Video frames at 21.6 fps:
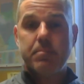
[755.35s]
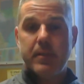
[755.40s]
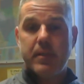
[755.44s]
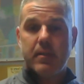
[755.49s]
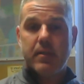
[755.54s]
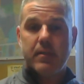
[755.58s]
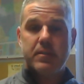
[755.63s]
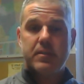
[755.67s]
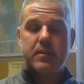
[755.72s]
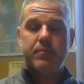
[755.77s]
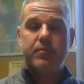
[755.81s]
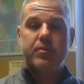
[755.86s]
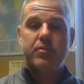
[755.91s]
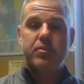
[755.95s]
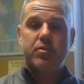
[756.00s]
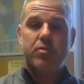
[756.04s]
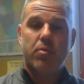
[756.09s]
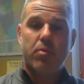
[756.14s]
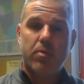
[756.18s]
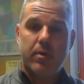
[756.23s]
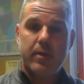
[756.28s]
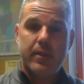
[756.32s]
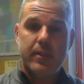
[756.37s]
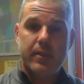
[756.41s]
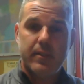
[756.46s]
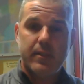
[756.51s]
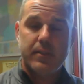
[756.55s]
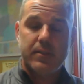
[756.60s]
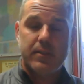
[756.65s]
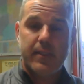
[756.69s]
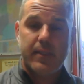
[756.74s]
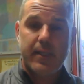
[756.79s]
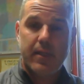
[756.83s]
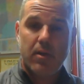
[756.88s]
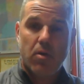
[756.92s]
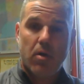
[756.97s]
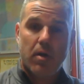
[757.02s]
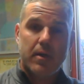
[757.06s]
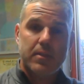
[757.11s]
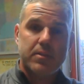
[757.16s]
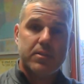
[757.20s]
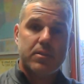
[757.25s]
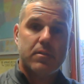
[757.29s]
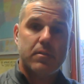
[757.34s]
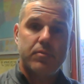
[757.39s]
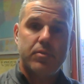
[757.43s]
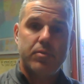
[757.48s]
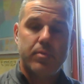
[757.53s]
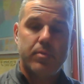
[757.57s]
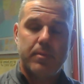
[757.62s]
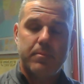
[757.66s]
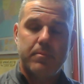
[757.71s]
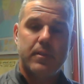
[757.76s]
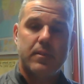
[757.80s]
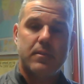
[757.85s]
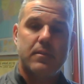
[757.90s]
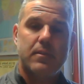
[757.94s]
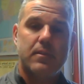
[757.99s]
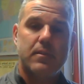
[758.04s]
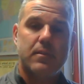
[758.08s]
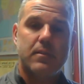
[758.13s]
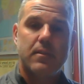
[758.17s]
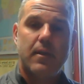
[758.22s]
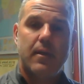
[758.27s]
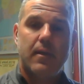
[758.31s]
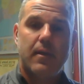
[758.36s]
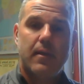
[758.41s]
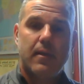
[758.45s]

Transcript: because inventory is a cost of doing business.